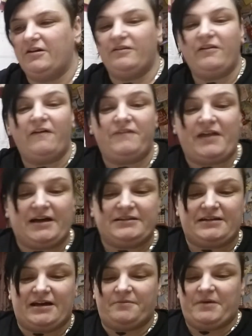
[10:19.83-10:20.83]
Love that,
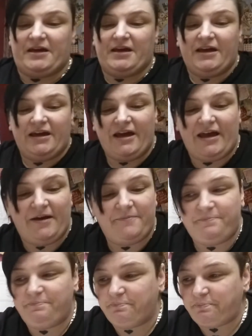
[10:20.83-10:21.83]
Tammy.
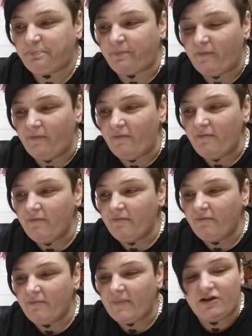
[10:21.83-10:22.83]
Um,
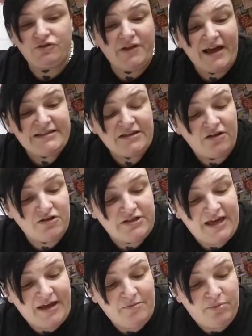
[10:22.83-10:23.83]
so that is another
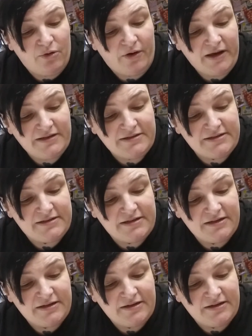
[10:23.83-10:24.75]
10 points